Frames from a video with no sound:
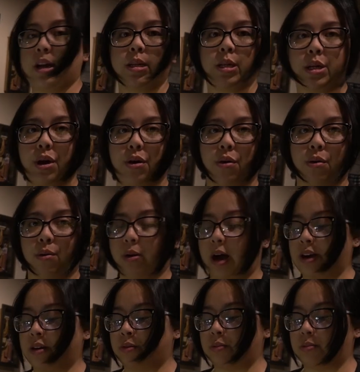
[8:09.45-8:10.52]
so I
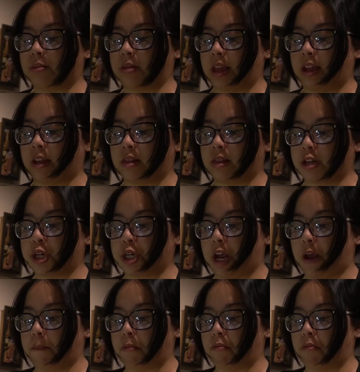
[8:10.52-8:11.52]
don't think the shape